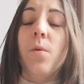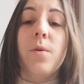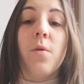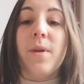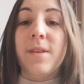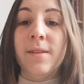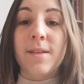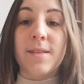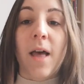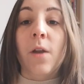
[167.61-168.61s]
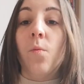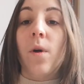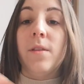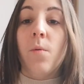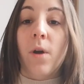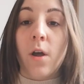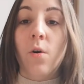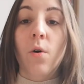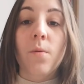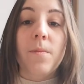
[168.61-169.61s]
We already understand where they want to
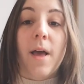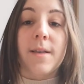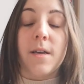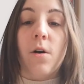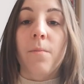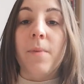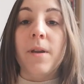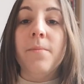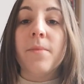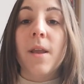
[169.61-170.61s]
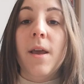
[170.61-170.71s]
go as a company,